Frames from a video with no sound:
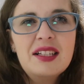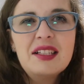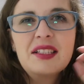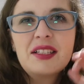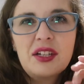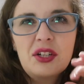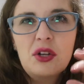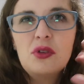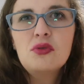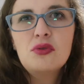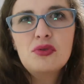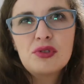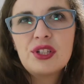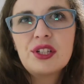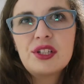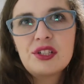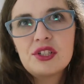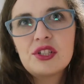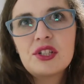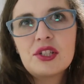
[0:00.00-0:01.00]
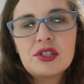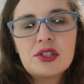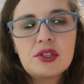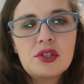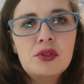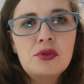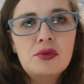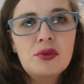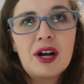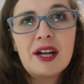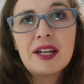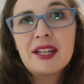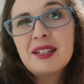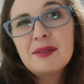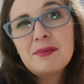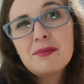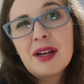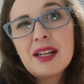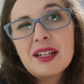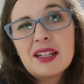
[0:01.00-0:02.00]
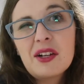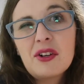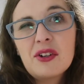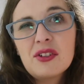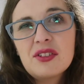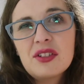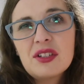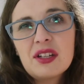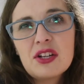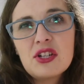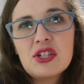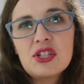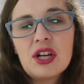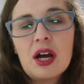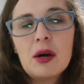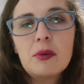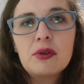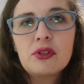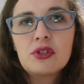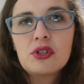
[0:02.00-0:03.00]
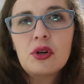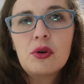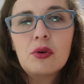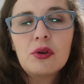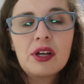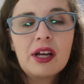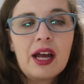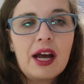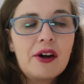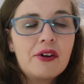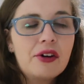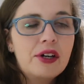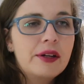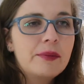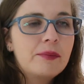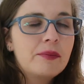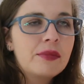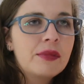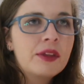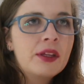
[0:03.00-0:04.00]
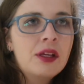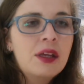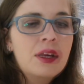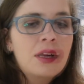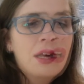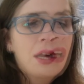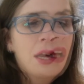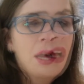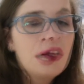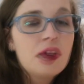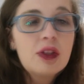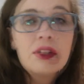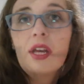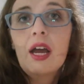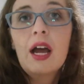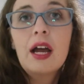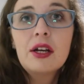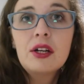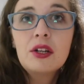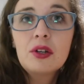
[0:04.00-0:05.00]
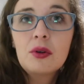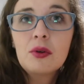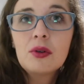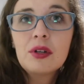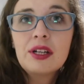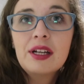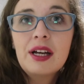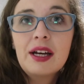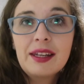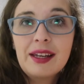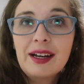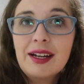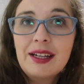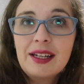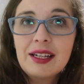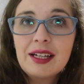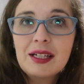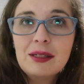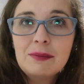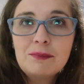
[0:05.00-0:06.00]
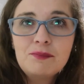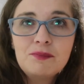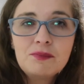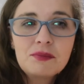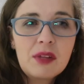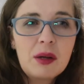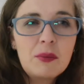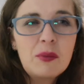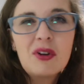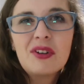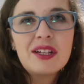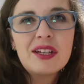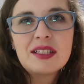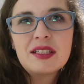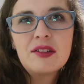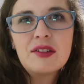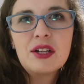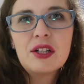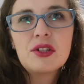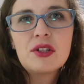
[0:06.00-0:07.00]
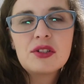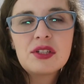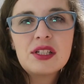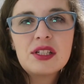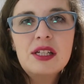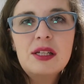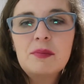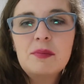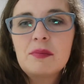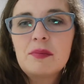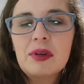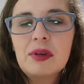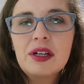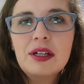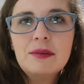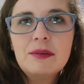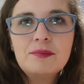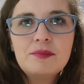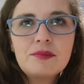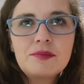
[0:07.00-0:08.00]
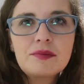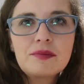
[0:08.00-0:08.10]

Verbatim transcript: least I know whose signatures who, and it meant I got a nice chat with Joel and Carrie. So yeah, I'm going to call it a night now. I'm not necessarily going to go sleep, but